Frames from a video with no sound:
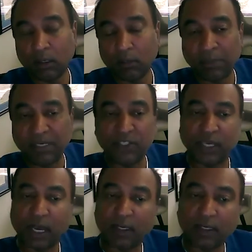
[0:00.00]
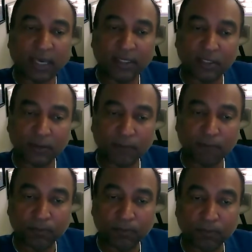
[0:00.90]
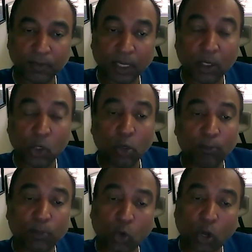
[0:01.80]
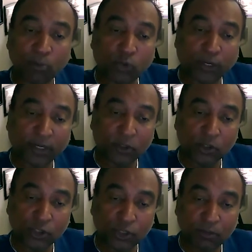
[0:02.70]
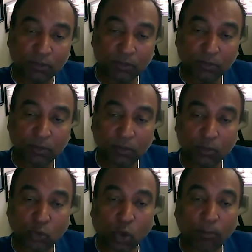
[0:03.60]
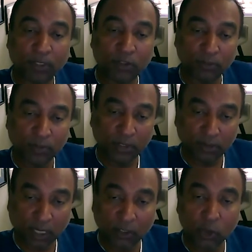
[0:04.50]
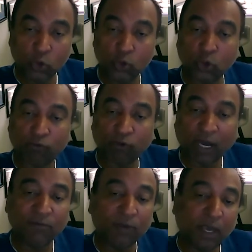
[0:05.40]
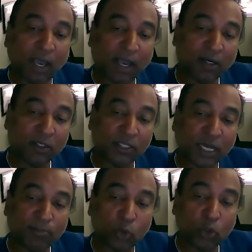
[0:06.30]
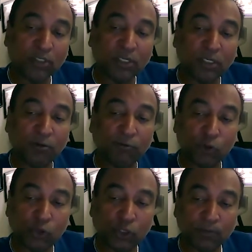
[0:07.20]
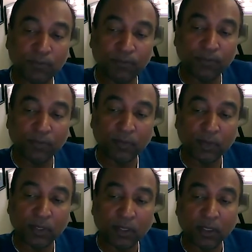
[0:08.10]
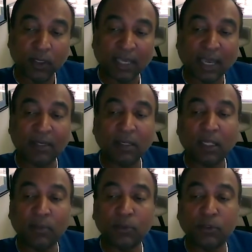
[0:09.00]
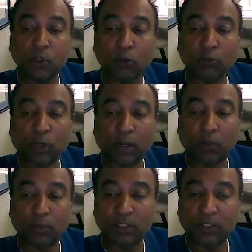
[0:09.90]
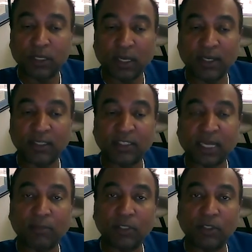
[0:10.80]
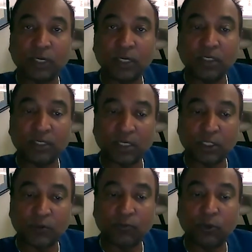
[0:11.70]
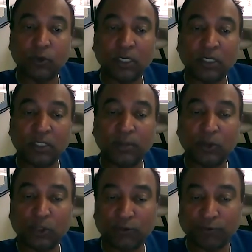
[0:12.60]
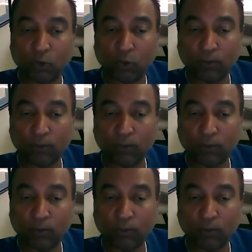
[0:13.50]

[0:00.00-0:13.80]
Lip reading: PCI case. Prompt recognition, thrombectomy, and use of IV Aggrastat bolus and infusion can help resolve thrombus and establish successful TIMI3 flow.